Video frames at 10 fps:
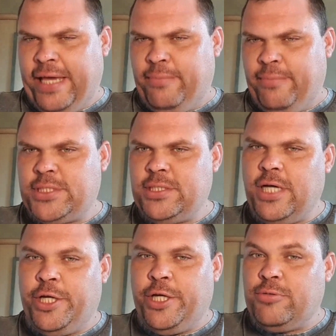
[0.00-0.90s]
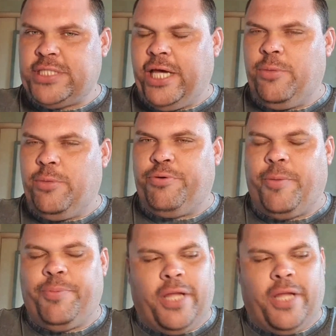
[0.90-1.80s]
names. I don't say them
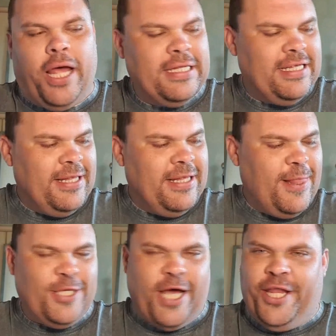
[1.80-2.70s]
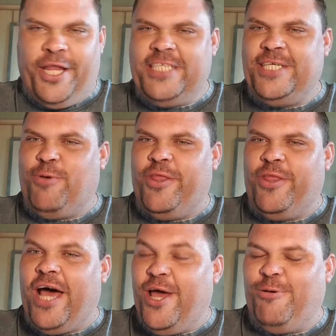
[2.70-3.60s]
properly. And this is
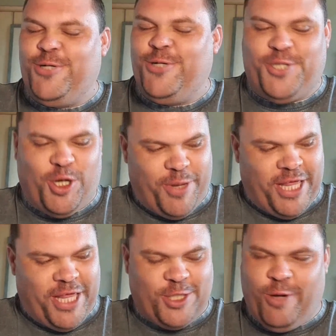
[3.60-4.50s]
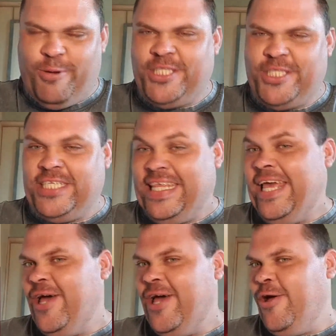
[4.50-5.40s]
one that I always struggle with, which is
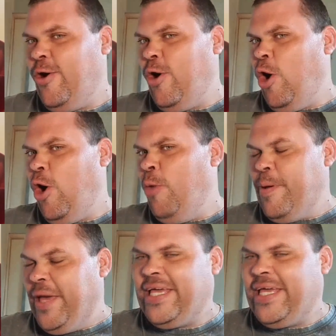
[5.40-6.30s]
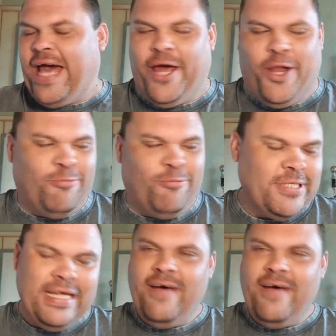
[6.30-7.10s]
the Upamecano